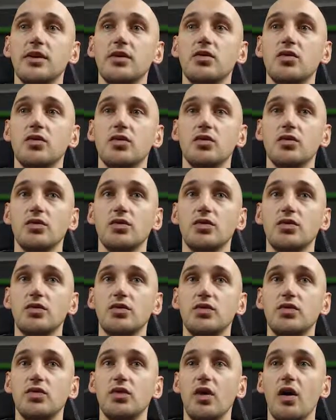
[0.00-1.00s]
too
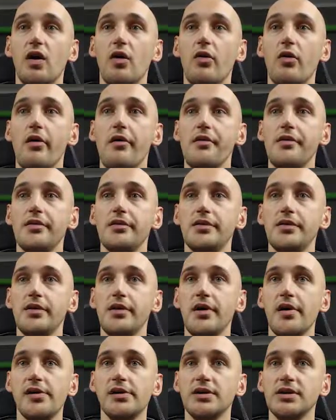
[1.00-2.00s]
low.
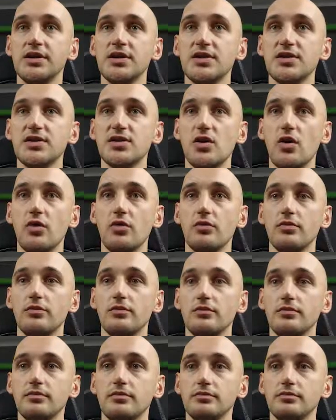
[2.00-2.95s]
So